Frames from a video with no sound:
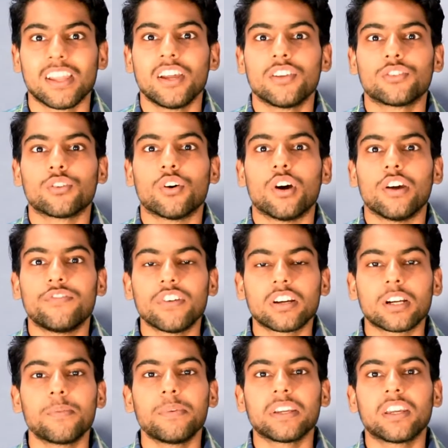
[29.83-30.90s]
So if you're
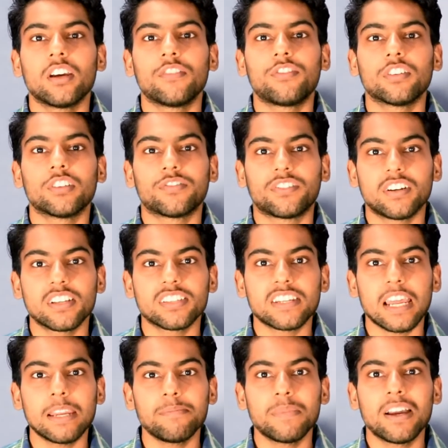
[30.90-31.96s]
coming here for the first
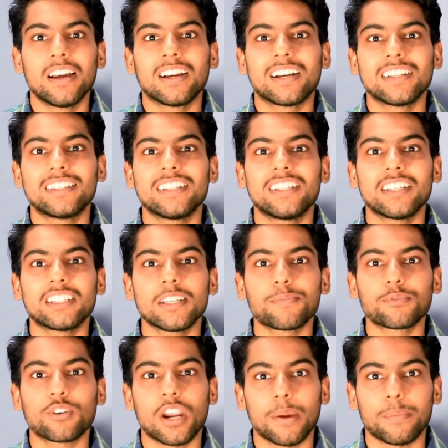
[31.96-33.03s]
time, consider
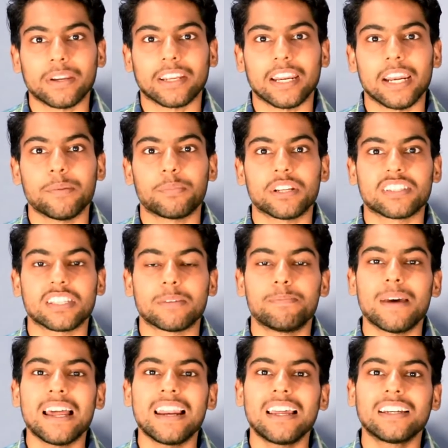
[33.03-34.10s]
subscribing and press the
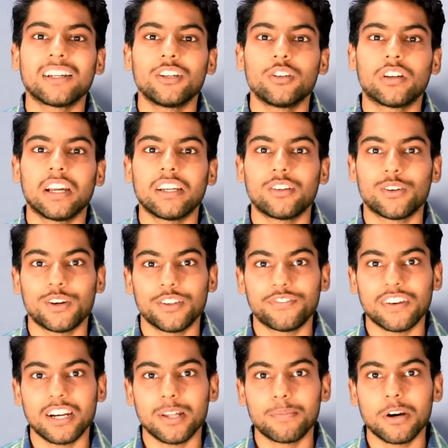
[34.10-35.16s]
bell icon to get
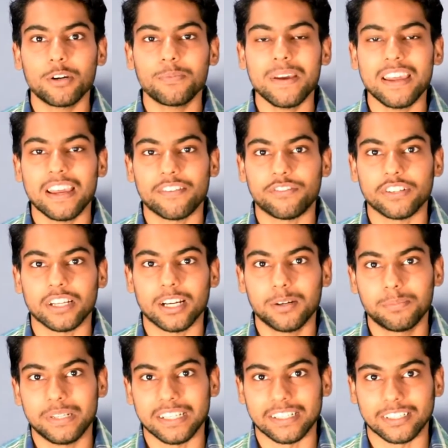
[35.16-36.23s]
notified about my every
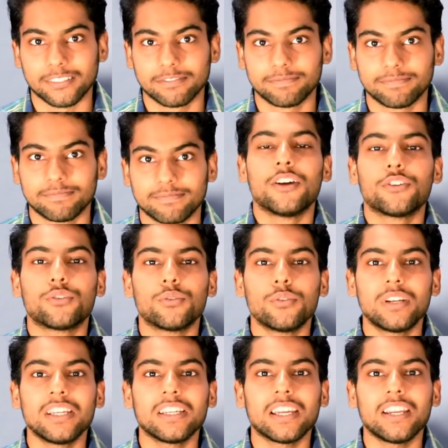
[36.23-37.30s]
update.
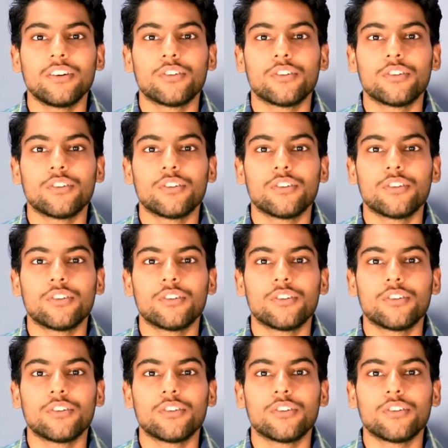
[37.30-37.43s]
Shooting in